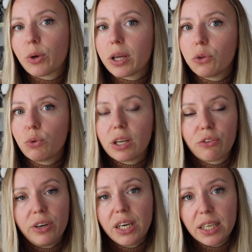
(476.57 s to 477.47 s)
you can do that
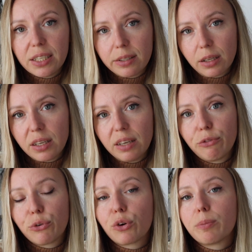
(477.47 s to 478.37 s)
very easily
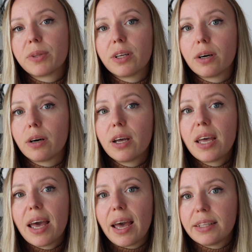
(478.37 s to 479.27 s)
from the
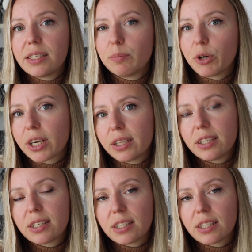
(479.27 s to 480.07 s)
Etsy marketing